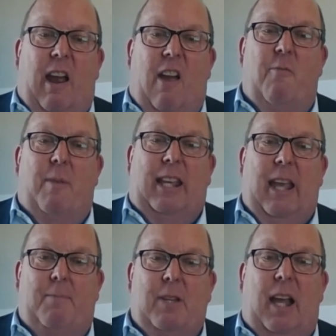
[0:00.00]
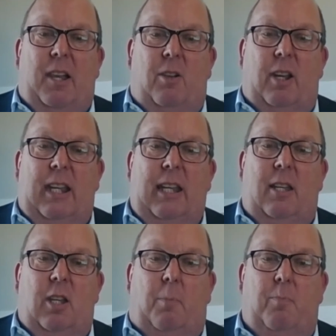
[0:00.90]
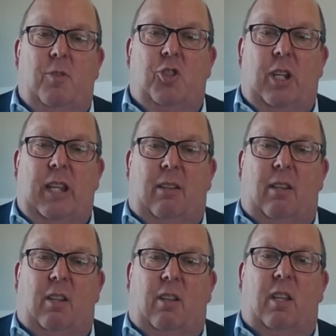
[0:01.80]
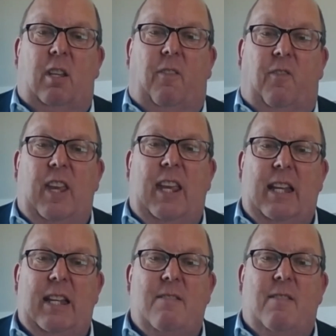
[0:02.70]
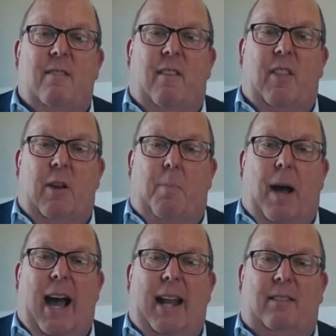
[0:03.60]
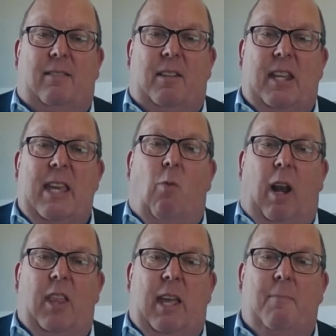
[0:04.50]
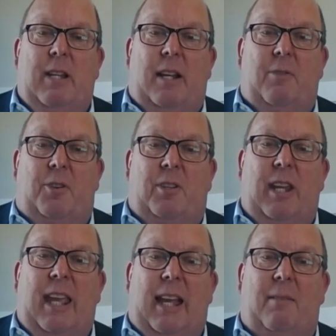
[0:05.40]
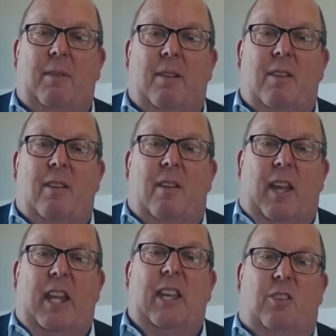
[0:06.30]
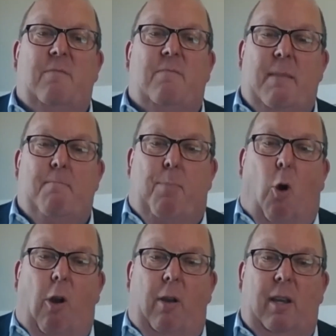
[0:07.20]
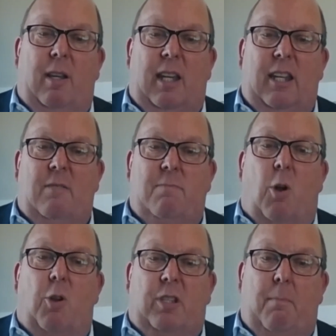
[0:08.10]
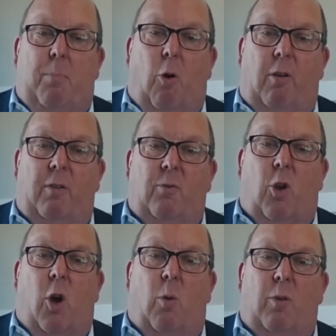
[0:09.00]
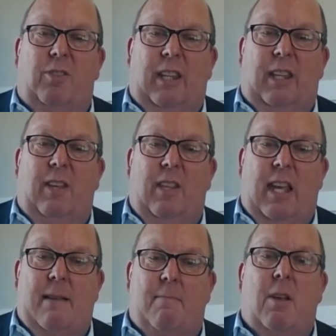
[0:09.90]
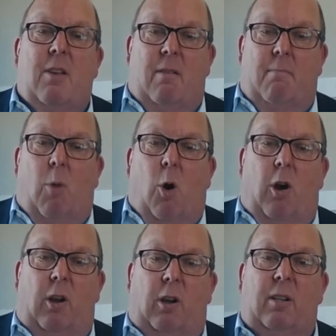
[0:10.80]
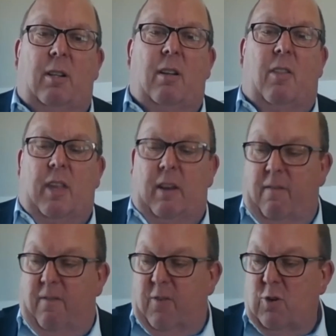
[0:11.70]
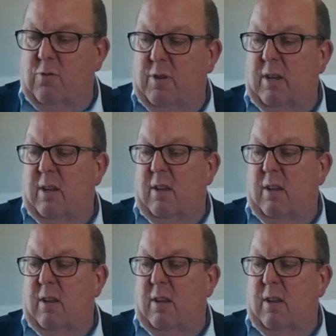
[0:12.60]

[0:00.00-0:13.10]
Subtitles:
everybody kept on looking to Jesus to feed their bodies. And he wanted them to understand that his most important role was giving them more than food